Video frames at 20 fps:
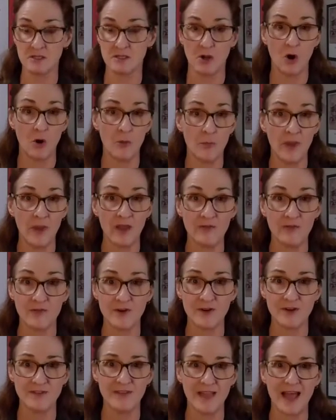a copay for
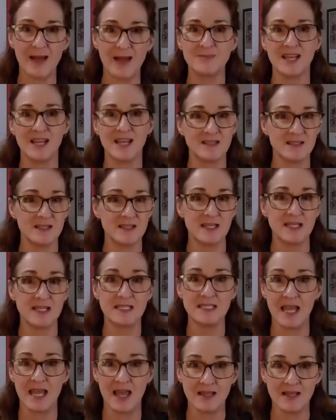a lab test and
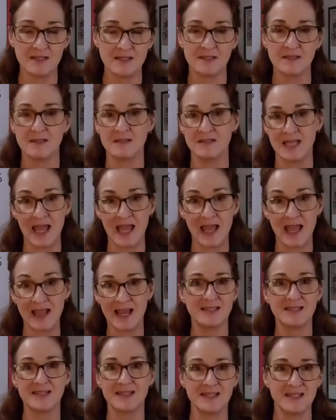a
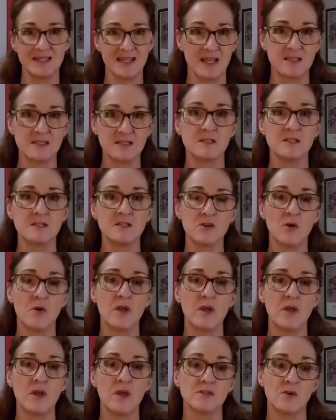diagnostic test, and so
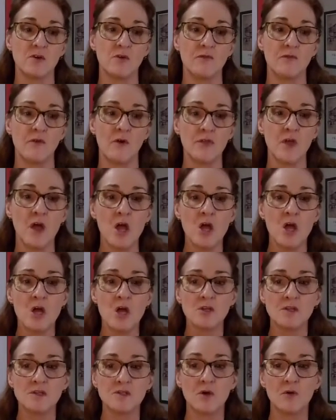on and so forth.
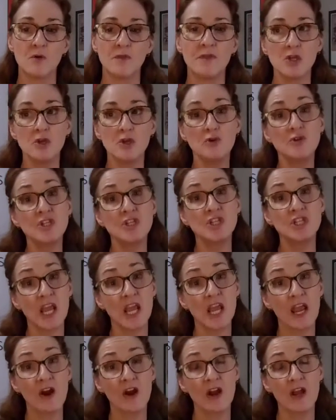So if you
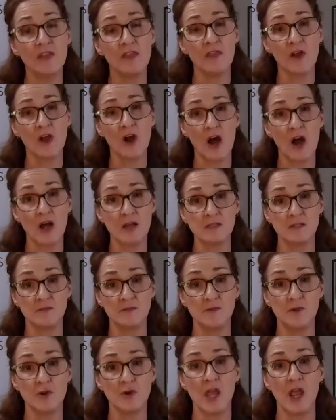share in the cost of
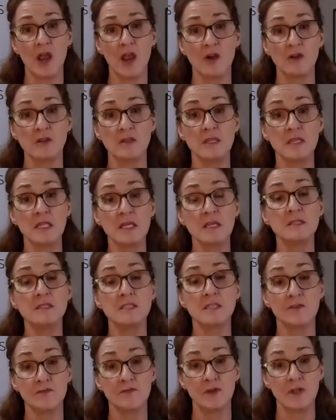your care a little
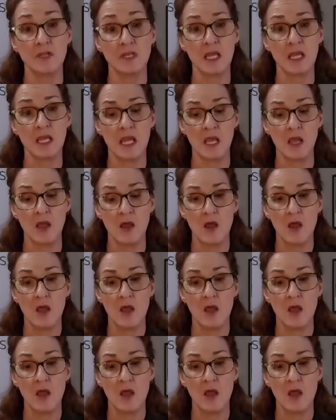differently